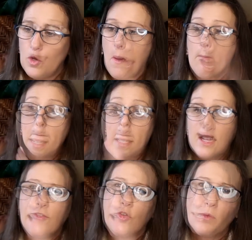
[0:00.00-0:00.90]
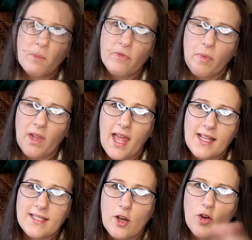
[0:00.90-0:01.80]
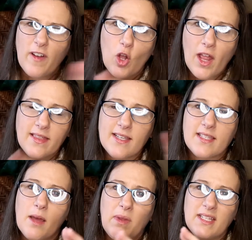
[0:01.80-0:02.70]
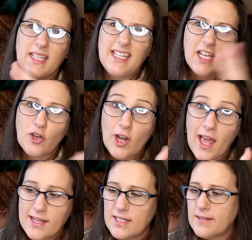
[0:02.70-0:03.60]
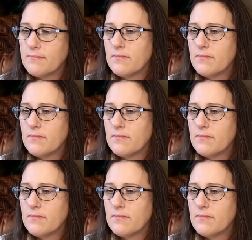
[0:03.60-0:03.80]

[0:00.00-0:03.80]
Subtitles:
But if you remember from the last letter, if I go like this, that means he's underlined it.